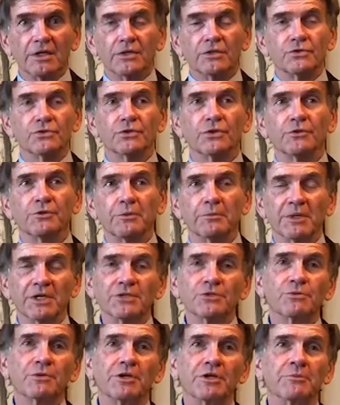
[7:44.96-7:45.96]
So the
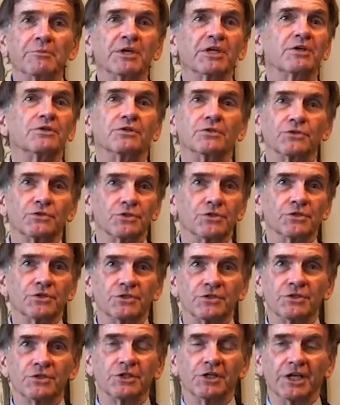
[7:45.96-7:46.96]
best way to make a decision
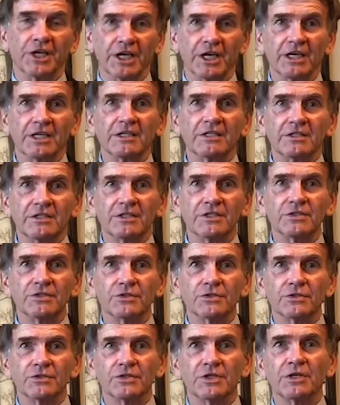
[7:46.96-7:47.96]
today is
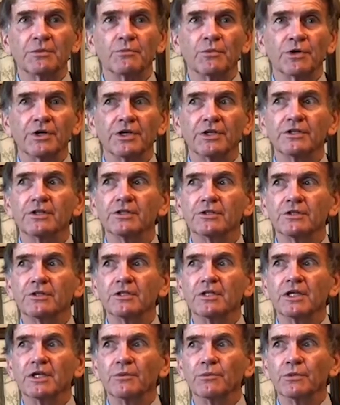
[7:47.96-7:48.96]
the same way that
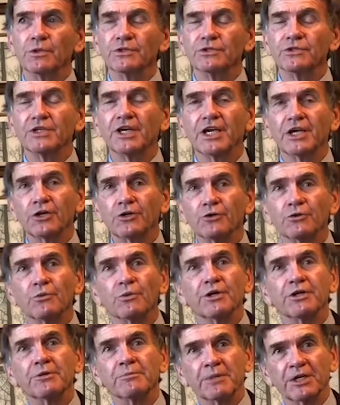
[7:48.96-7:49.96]
it was a good
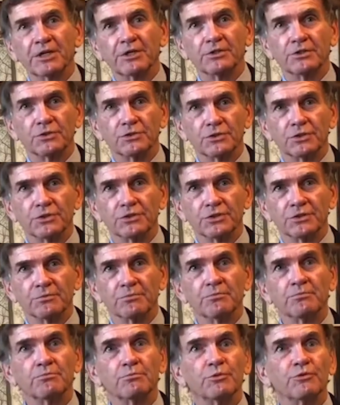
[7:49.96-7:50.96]
way to make a decision
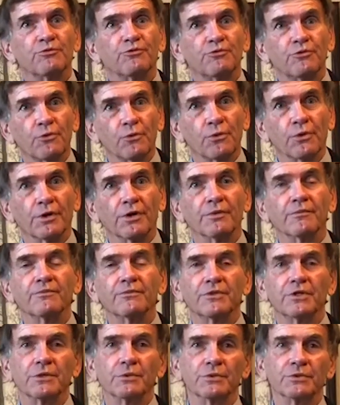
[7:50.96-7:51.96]
before
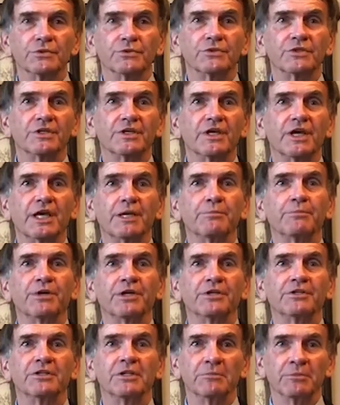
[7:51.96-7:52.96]
there was a
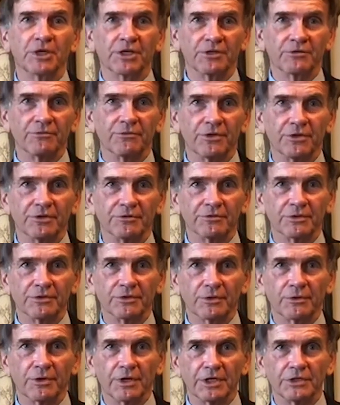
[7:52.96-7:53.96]
pandemic involved in
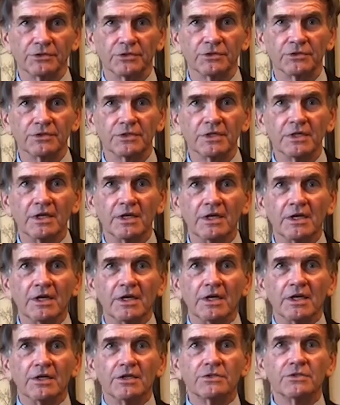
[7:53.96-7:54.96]
the crisis.
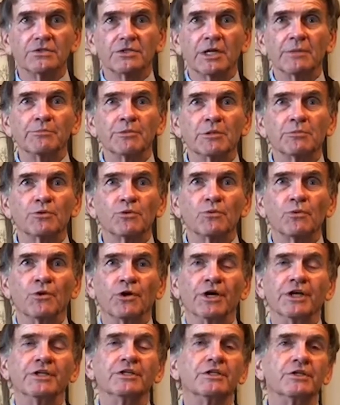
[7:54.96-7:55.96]
Step number
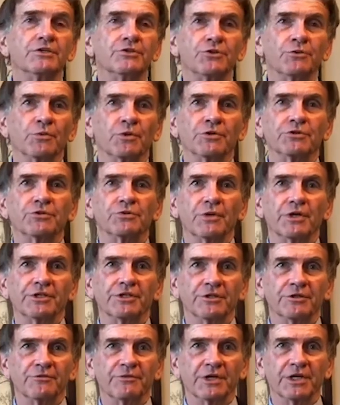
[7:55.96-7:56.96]
one is you want to
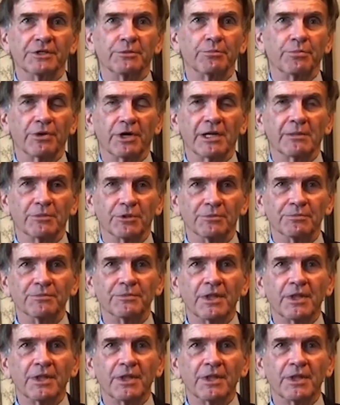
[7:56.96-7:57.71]
identify the problem.